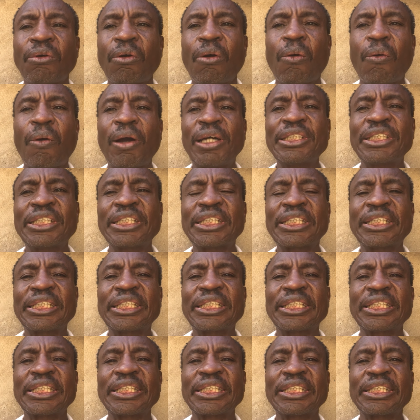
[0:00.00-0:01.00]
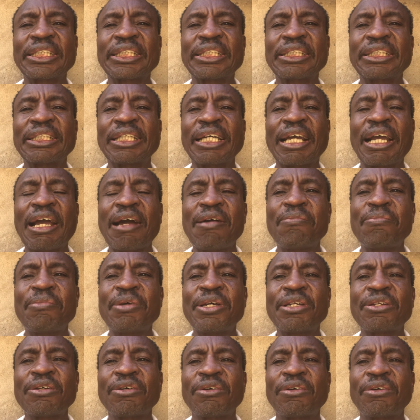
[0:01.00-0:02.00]
once the
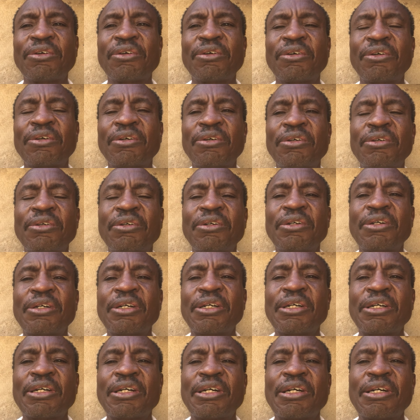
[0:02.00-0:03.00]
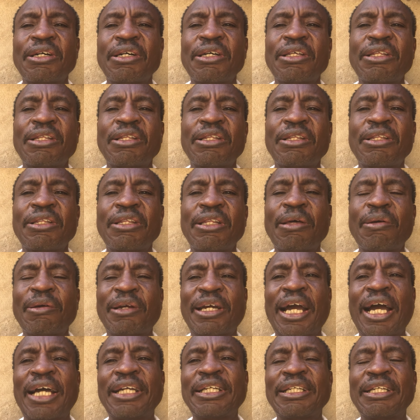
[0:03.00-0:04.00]
government or the
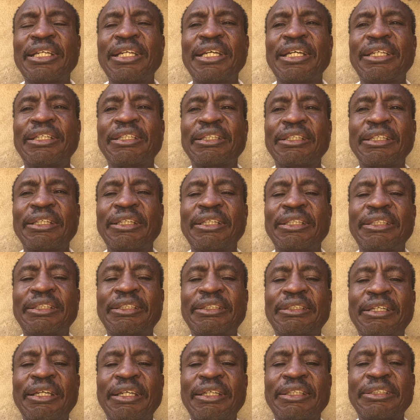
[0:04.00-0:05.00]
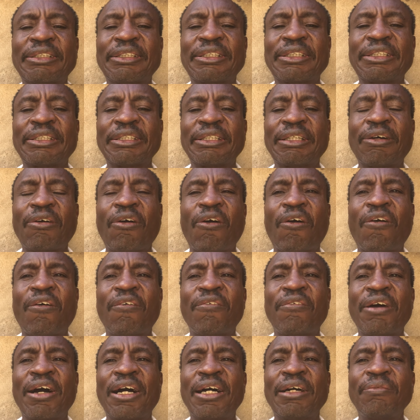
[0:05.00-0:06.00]
candidate takes
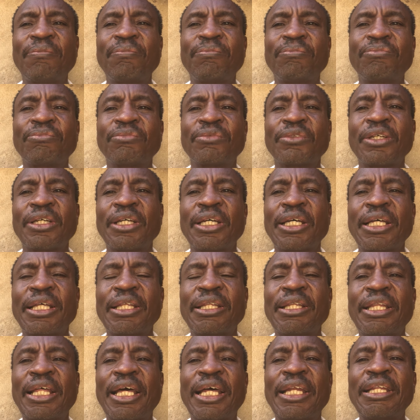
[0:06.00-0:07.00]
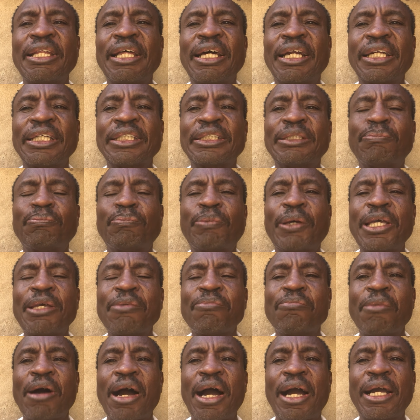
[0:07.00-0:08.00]
over, then there is
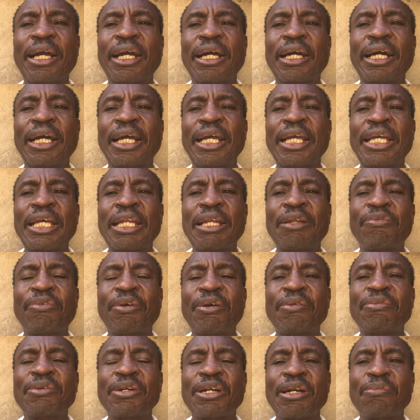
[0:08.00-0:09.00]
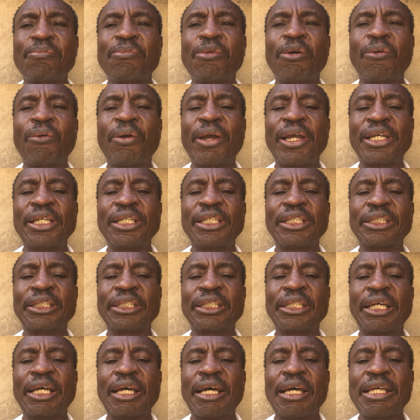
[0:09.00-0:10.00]
payback in favorable
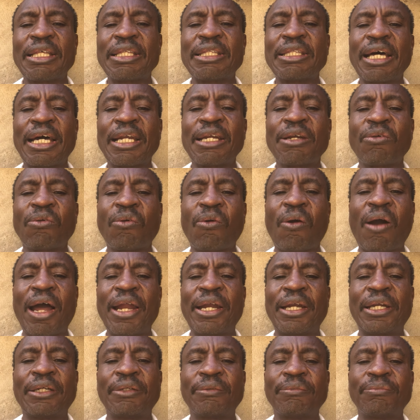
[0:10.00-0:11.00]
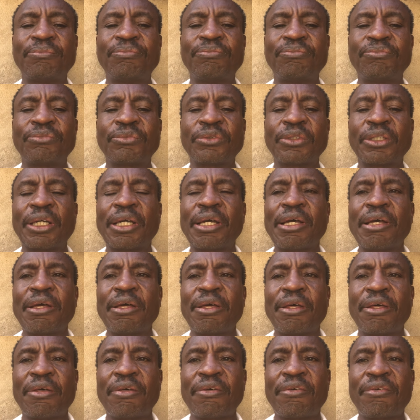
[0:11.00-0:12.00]
ways than one.
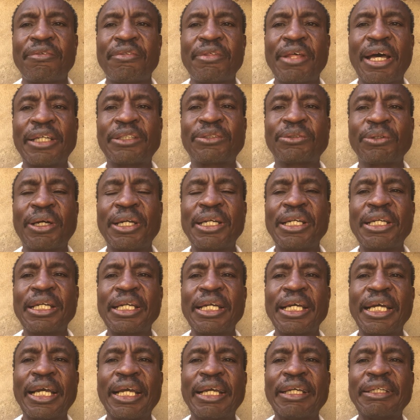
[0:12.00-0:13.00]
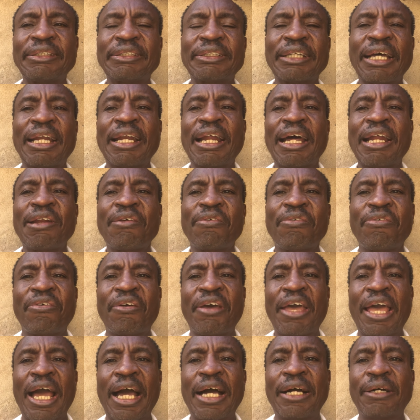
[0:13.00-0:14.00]
That one is an
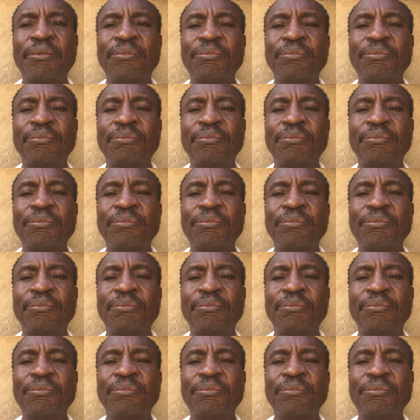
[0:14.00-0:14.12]
unfair.